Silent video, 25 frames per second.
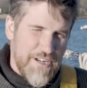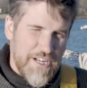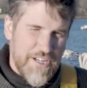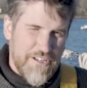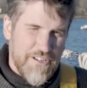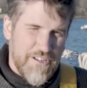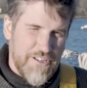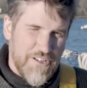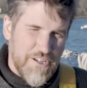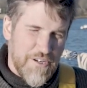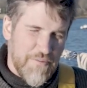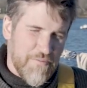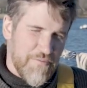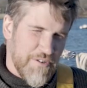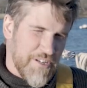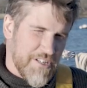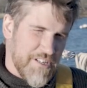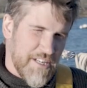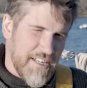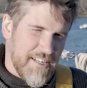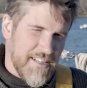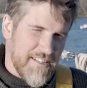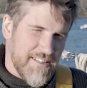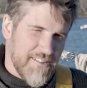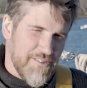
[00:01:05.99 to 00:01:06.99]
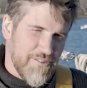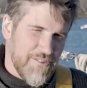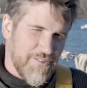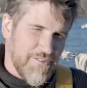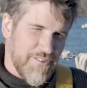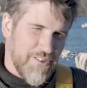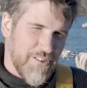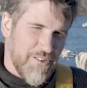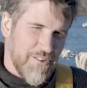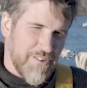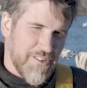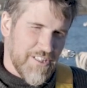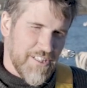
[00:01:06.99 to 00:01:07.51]
each loop, which takes an
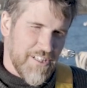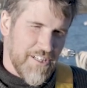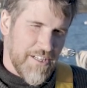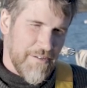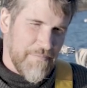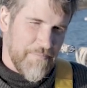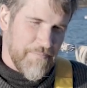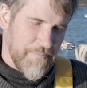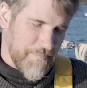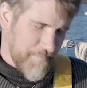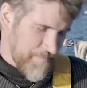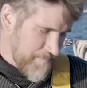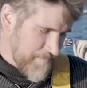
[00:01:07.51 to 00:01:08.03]
awful long time.